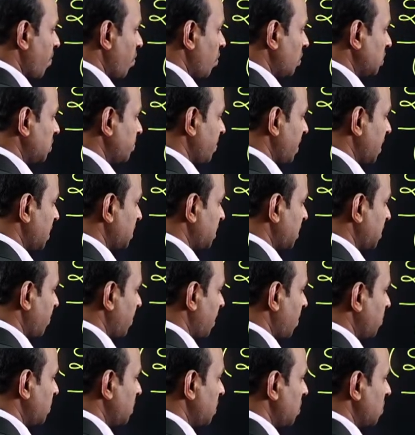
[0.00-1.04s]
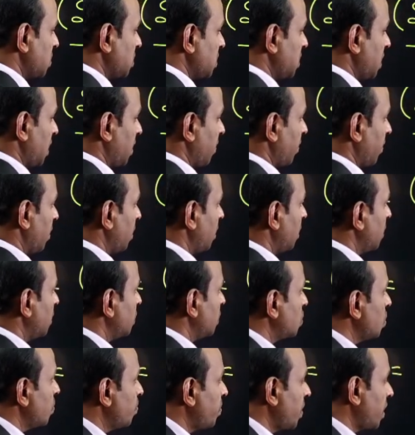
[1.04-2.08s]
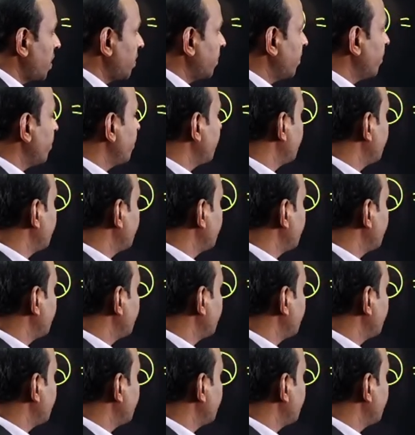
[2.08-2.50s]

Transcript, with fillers: of poles minus number of zeros here. Super.